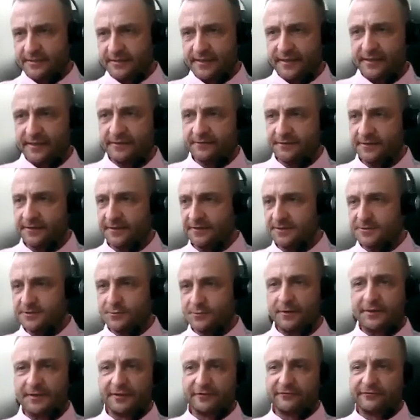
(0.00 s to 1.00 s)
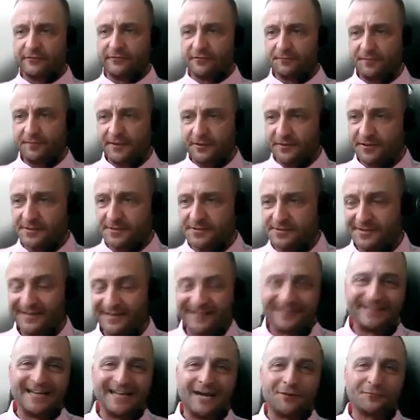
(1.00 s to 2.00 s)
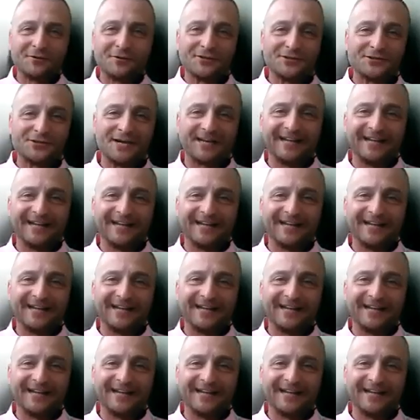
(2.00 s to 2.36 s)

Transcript: and the internet is wonderful because now with